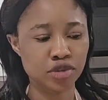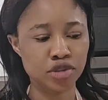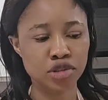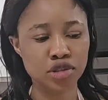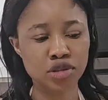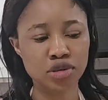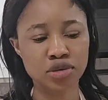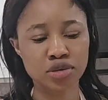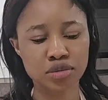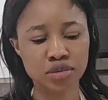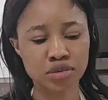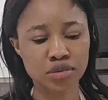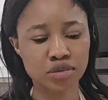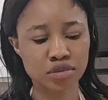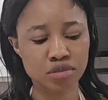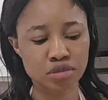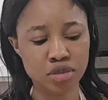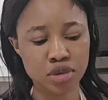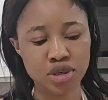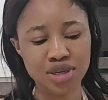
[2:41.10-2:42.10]
So
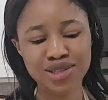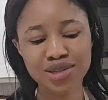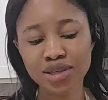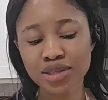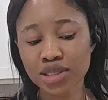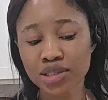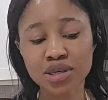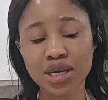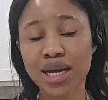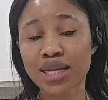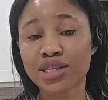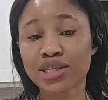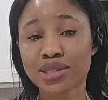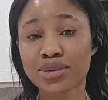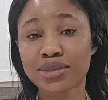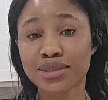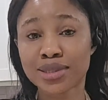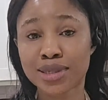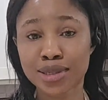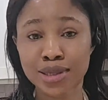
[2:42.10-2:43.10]
you don't need to add
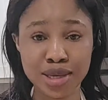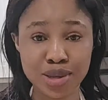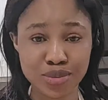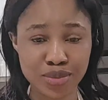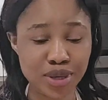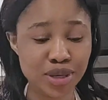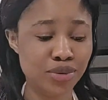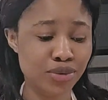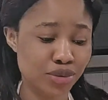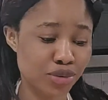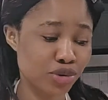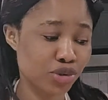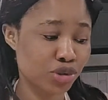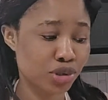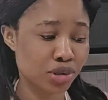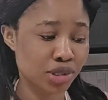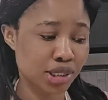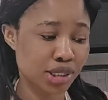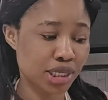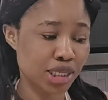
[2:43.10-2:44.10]
salt again when you use
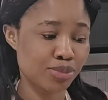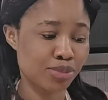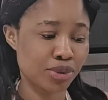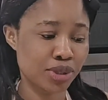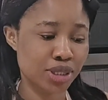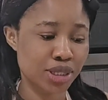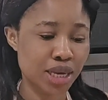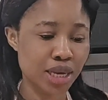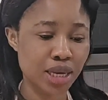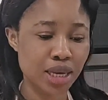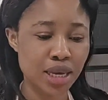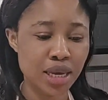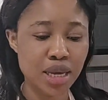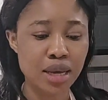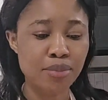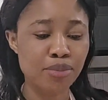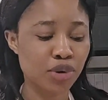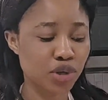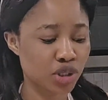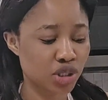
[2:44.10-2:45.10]
salted butter,
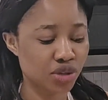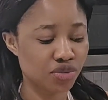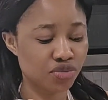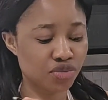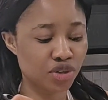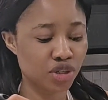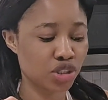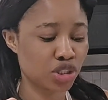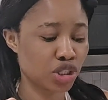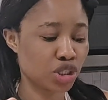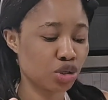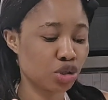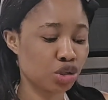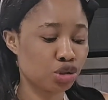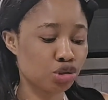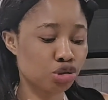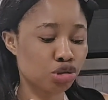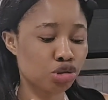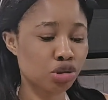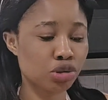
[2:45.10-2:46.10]
but if we did not
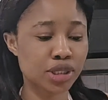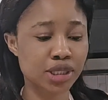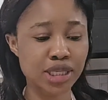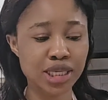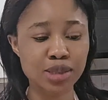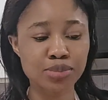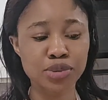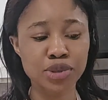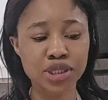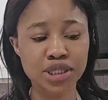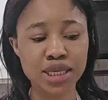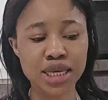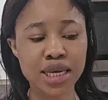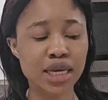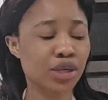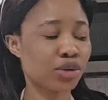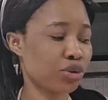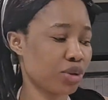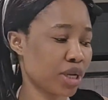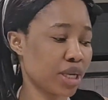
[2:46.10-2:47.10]
use salted butter,
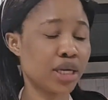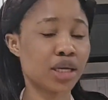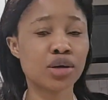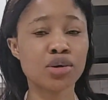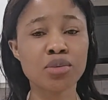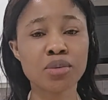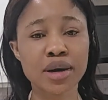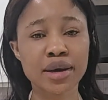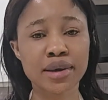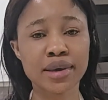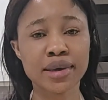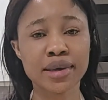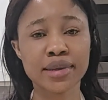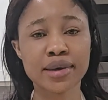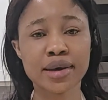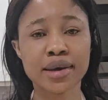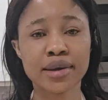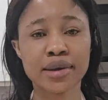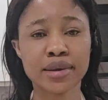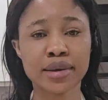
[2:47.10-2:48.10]
you can go
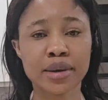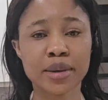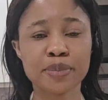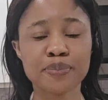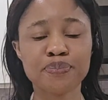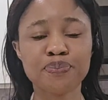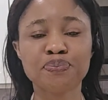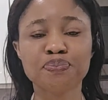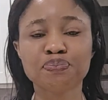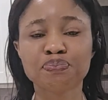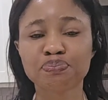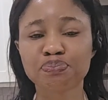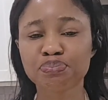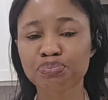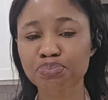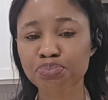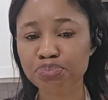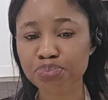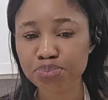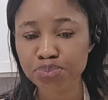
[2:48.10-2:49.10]
ahead and
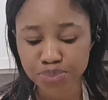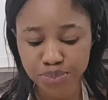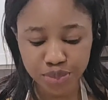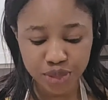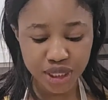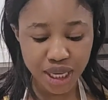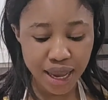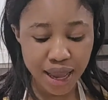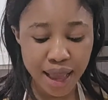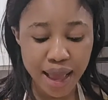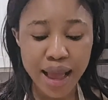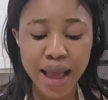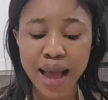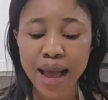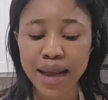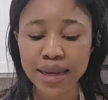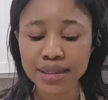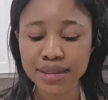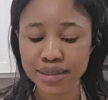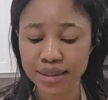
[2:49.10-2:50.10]

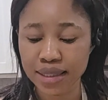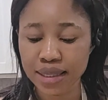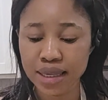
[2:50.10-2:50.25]
add